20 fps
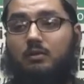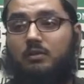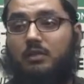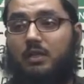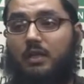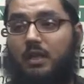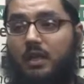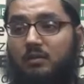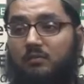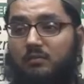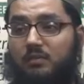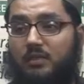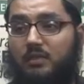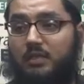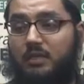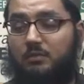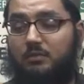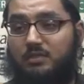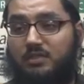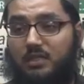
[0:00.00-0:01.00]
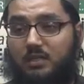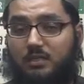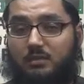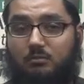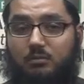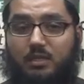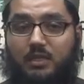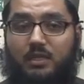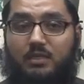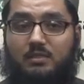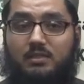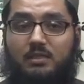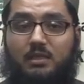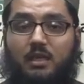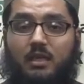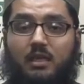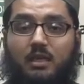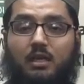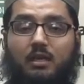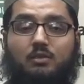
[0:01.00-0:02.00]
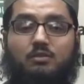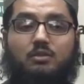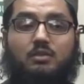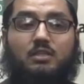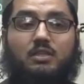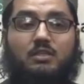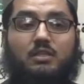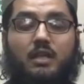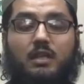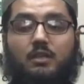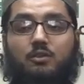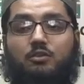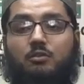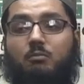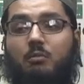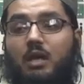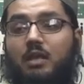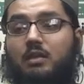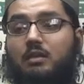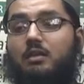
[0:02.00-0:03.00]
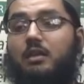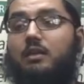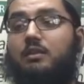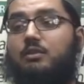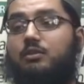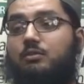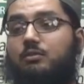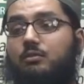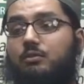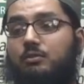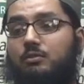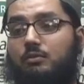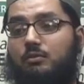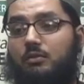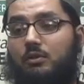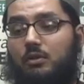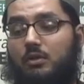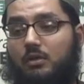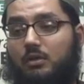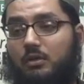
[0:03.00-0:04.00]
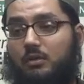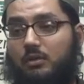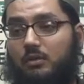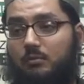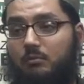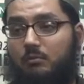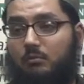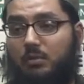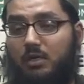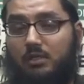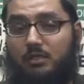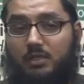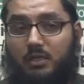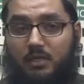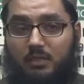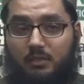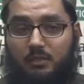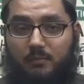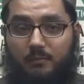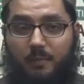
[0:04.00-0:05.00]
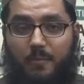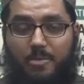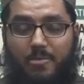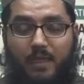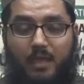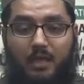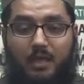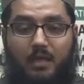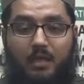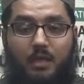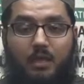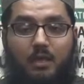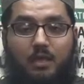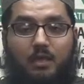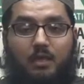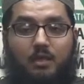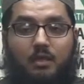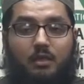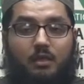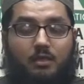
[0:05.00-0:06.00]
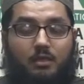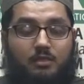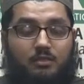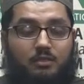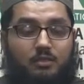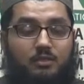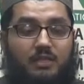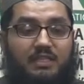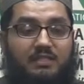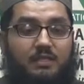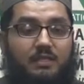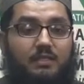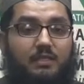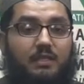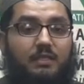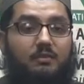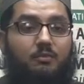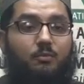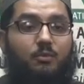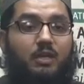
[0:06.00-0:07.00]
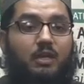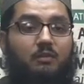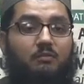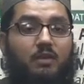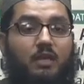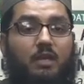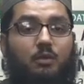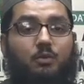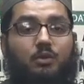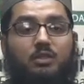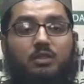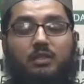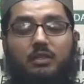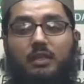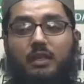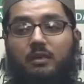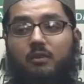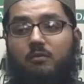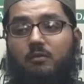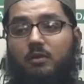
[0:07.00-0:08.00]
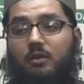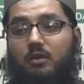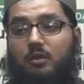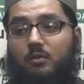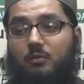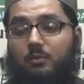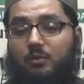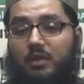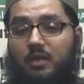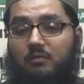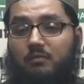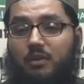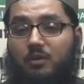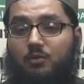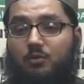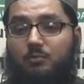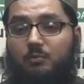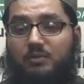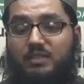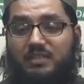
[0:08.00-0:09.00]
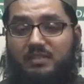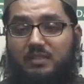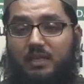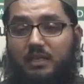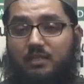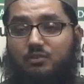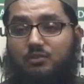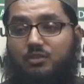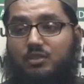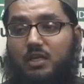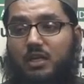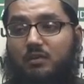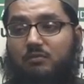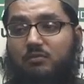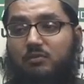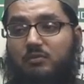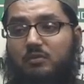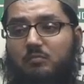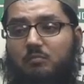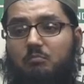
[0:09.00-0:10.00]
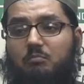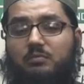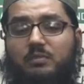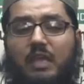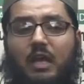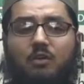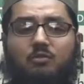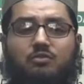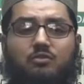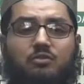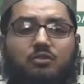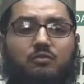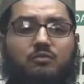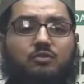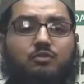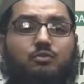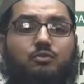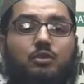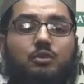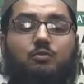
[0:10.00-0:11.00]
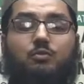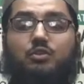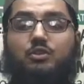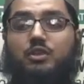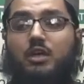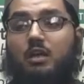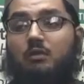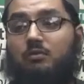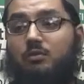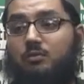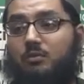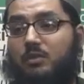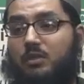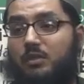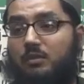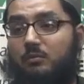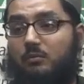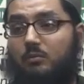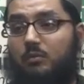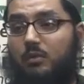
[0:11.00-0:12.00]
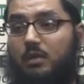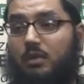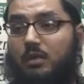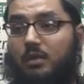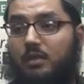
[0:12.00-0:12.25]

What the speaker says: the conflict that was taking place. So he decided to migrate to Baghdad. So they said that whenever he would decide to travel, thousands of students would travel with him.